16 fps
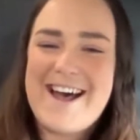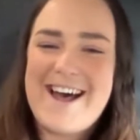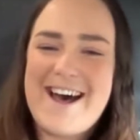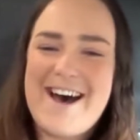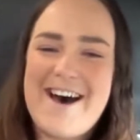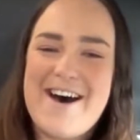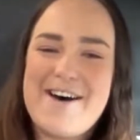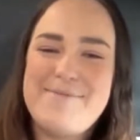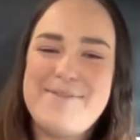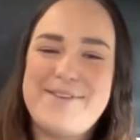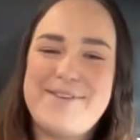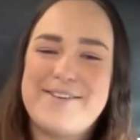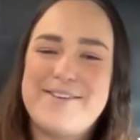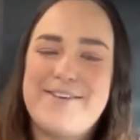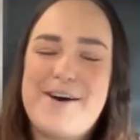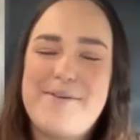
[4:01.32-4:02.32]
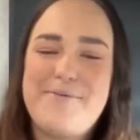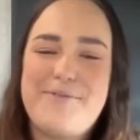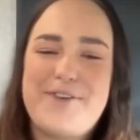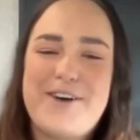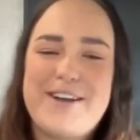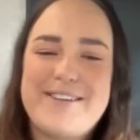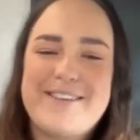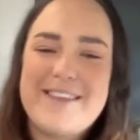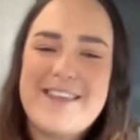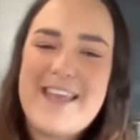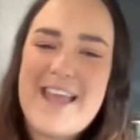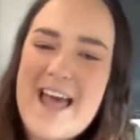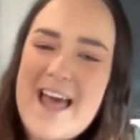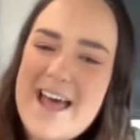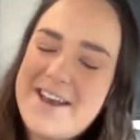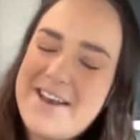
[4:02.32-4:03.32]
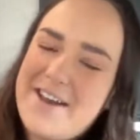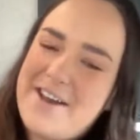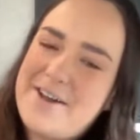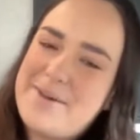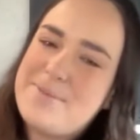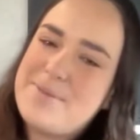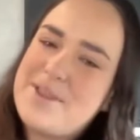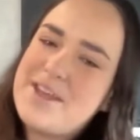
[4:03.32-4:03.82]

So up first, Leanne,